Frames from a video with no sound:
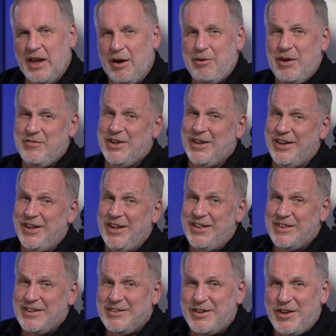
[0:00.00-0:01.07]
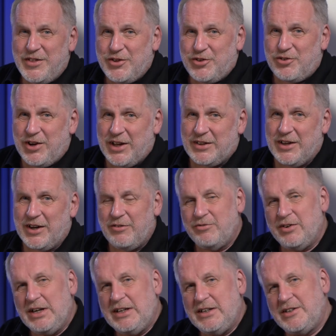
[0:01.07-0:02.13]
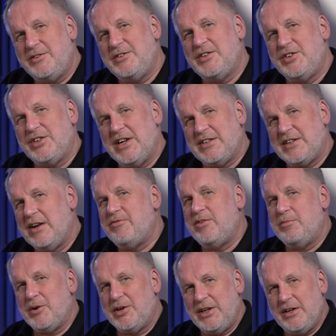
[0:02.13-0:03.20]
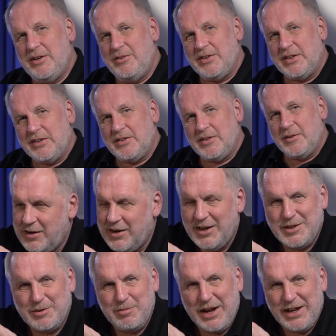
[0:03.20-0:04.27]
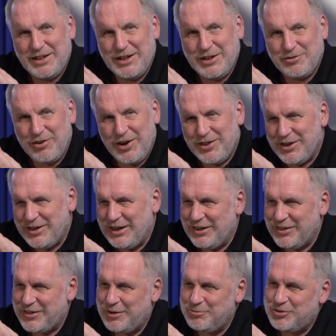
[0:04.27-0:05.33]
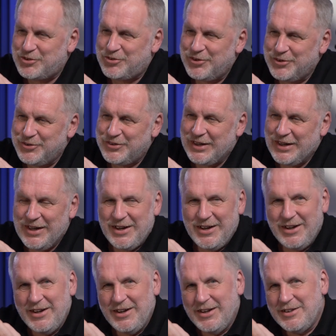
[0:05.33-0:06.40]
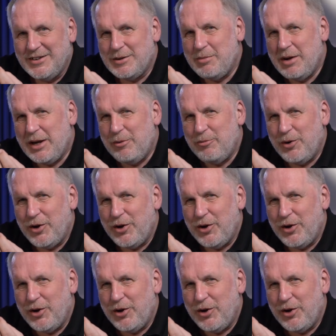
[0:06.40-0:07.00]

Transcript: However, there's another trick that I really do suggest everybody uses and I had to make these rather neat thumb screws to make it